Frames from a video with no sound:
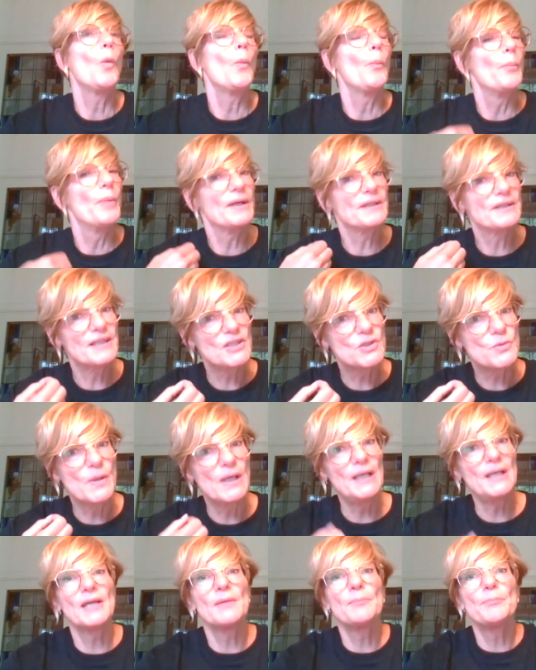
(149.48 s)
But it's
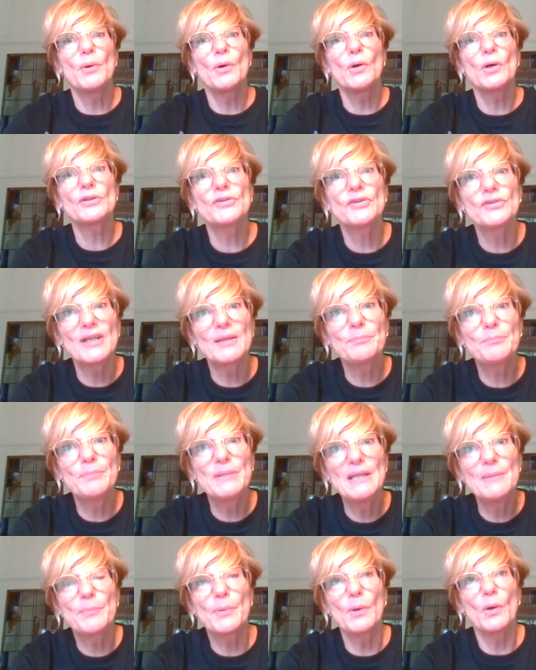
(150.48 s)
really important that
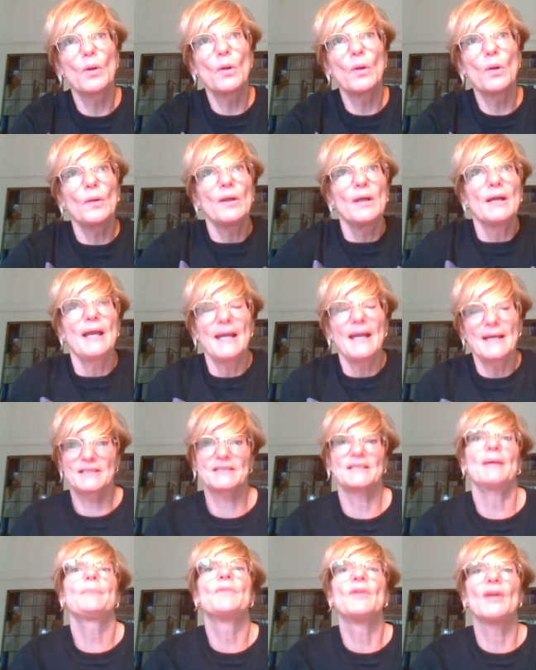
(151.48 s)
people
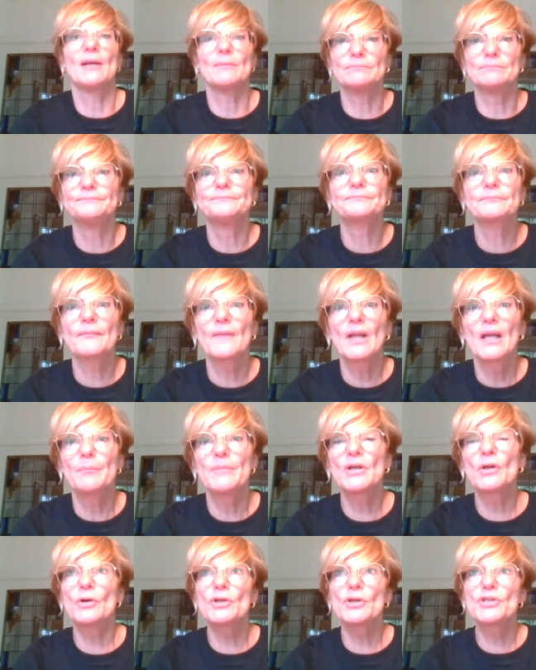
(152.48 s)
accept them,
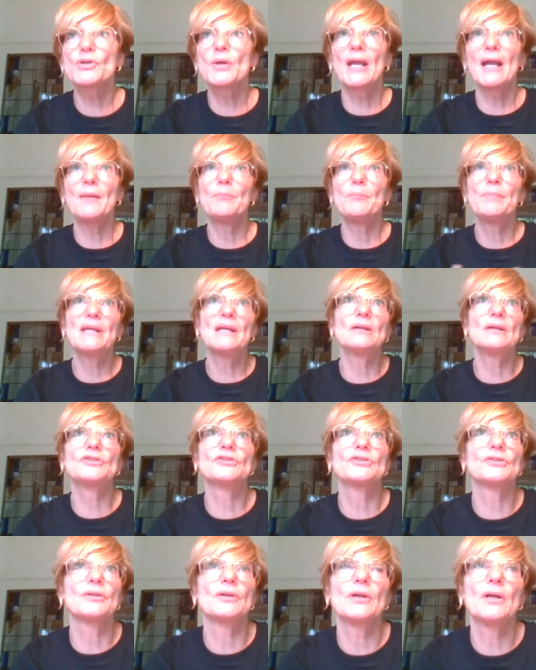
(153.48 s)
because you can
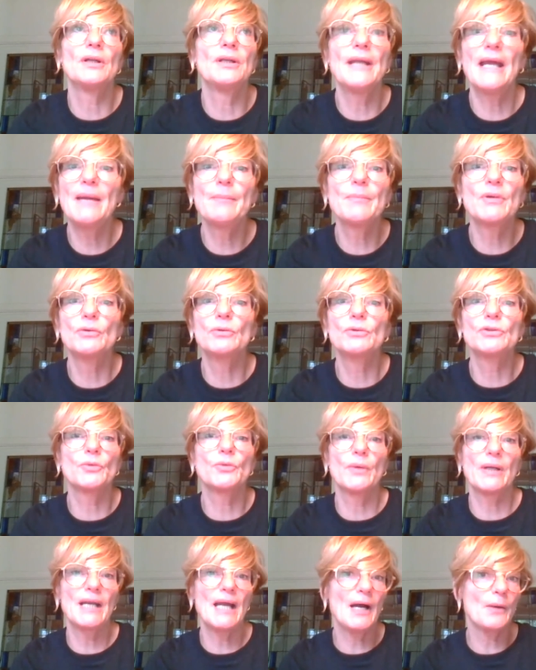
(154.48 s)
build a neighborhood
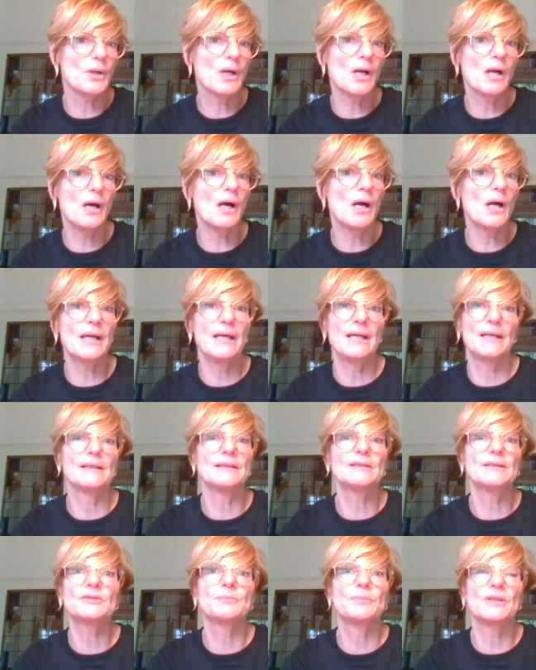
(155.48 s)
without a car in
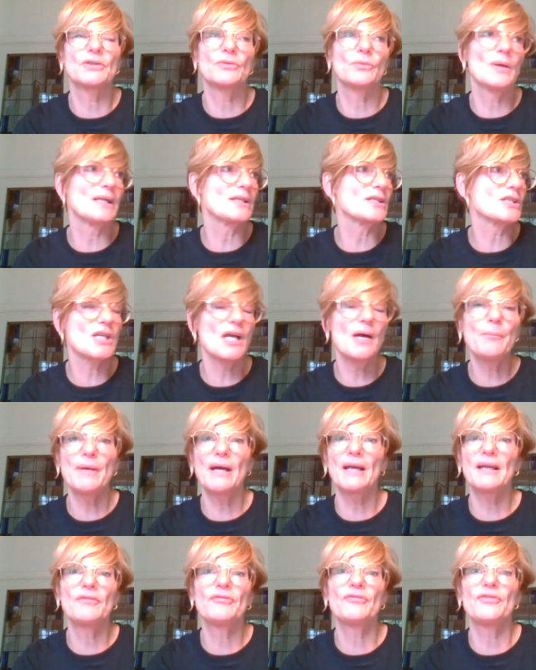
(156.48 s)
it, but when
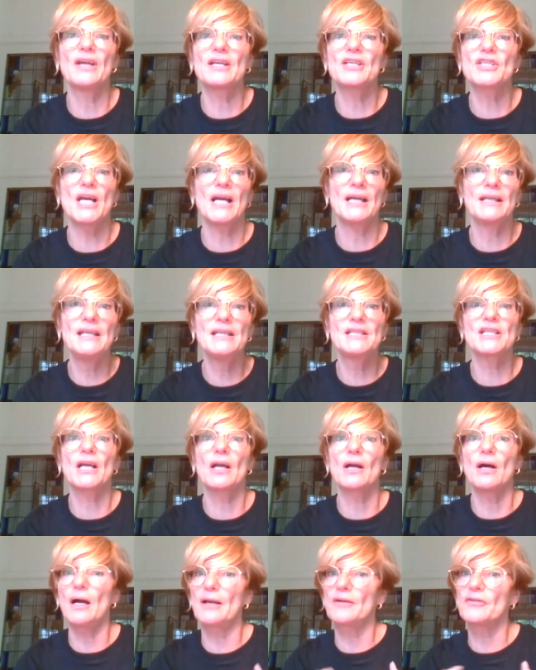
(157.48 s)
somebody thinks I need a
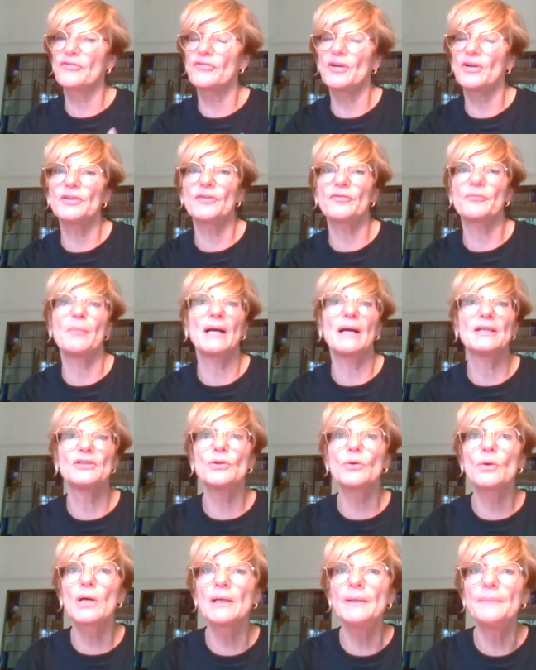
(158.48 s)
car in front of my
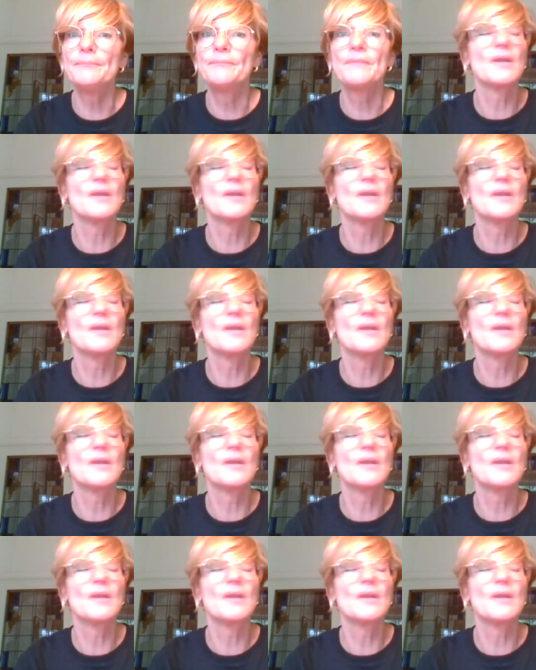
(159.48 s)
door,